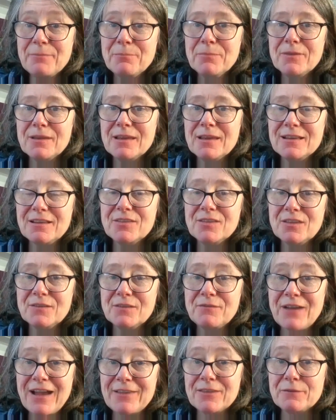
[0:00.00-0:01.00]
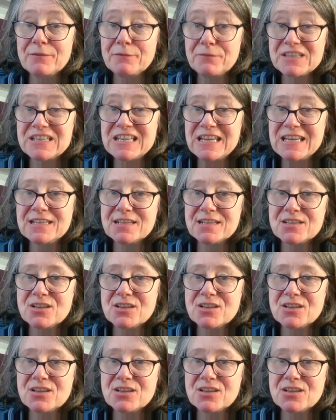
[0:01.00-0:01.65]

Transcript: Um, it, the fact that fatigue is